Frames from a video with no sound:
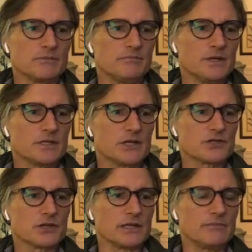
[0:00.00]
to
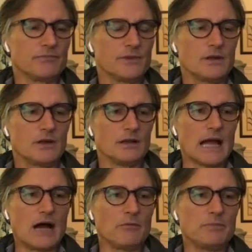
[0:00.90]
essentially
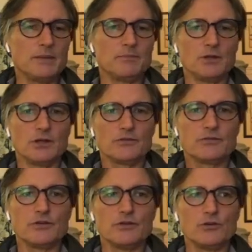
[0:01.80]
allow people
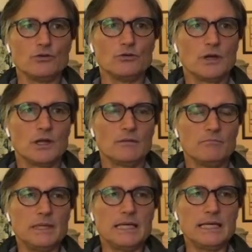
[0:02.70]
to
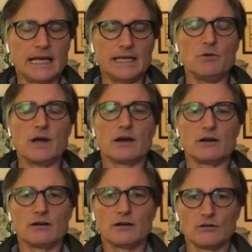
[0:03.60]
be
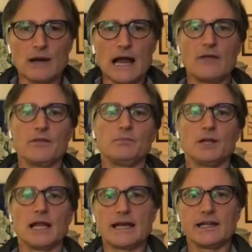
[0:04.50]
anywhere around the
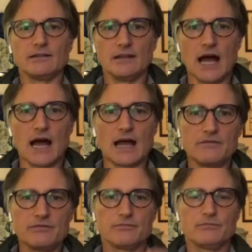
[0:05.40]
planet
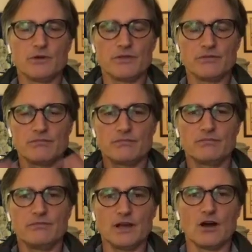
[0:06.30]
live with
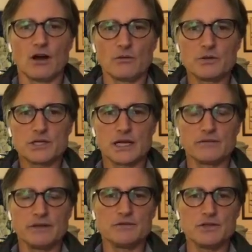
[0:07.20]
VR, which
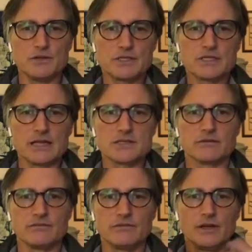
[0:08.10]
kind of gives you the
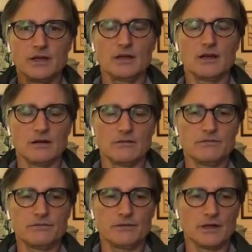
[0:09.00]
sense of
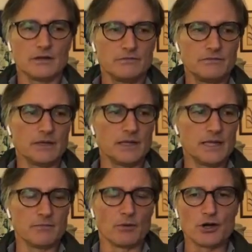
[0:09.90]
of, of
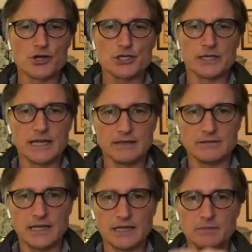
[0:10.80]
immersion
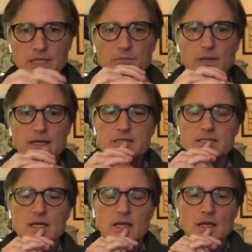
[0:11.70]
and, and being
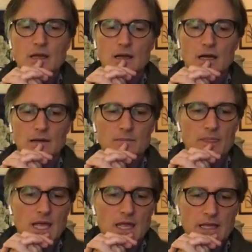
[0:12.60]
places.
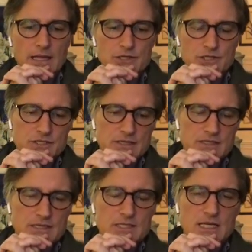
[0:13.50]
Um, and just
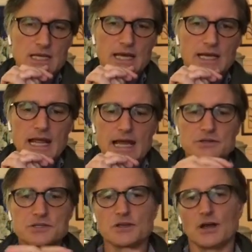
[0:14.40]
as at CNET, I
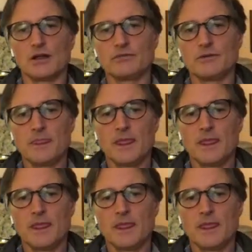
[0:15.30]
had to solve